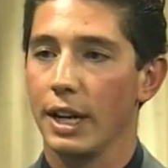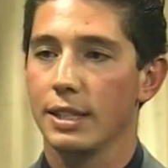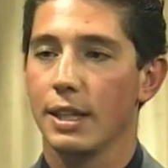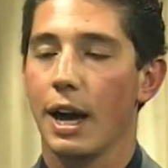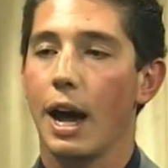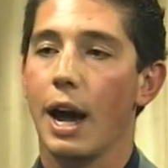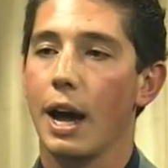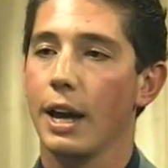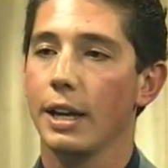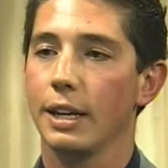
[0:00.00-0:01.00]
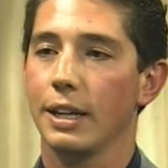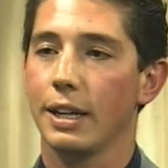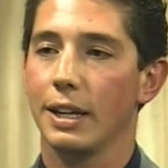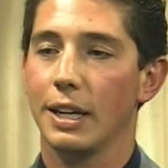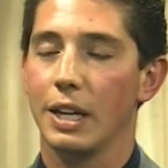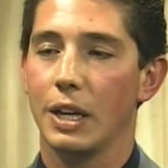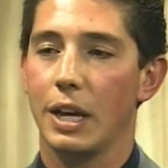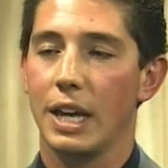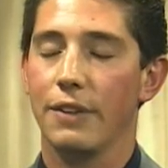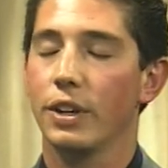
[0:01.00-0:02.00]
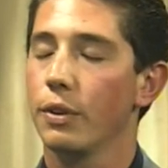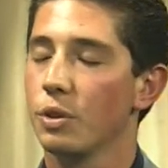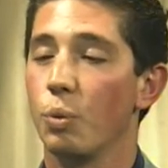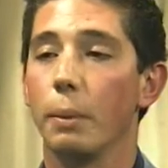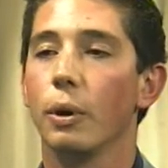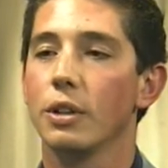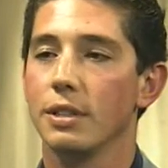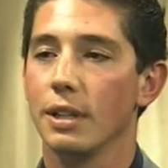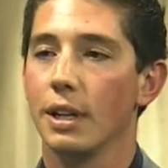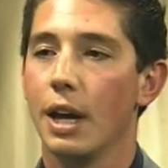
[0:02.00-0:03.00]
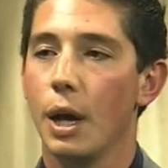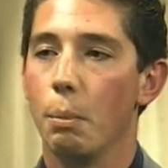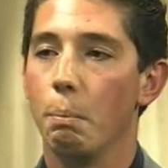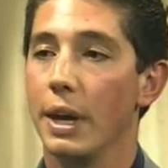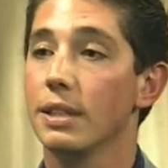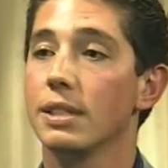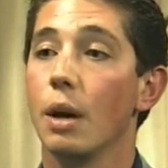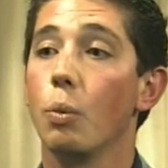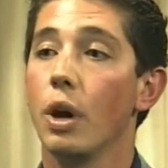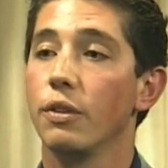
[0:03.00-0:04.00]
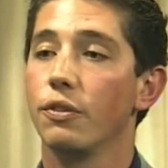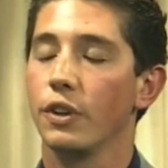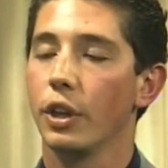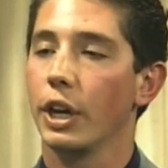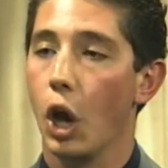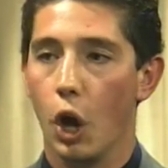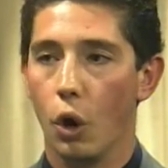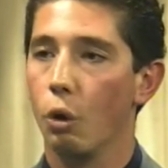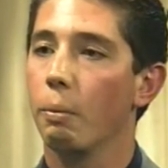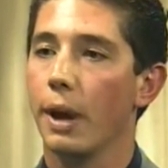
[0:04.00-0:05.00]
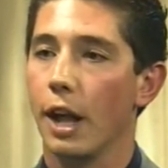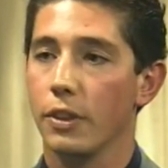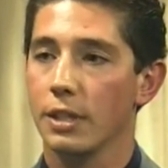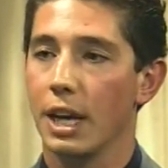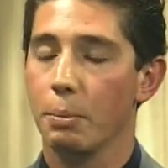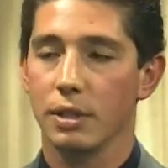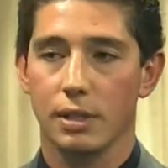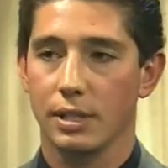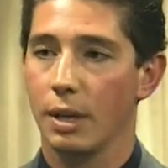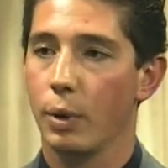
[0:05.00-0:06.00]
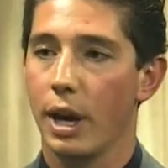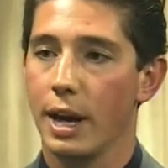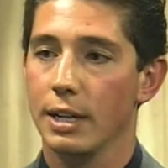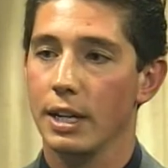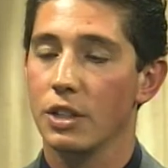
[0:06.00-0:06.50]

It's mm. that I, even if it was one person, made someone feel at home at this campus the same way I did.